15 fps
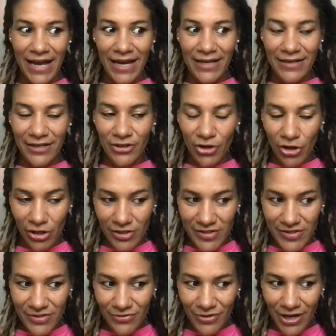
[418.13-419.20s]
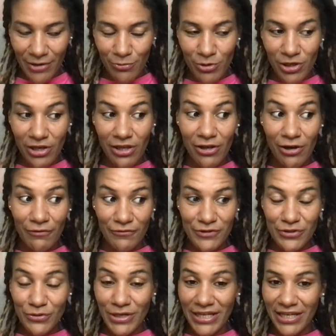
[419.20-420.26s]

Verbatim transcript: And then also I would love to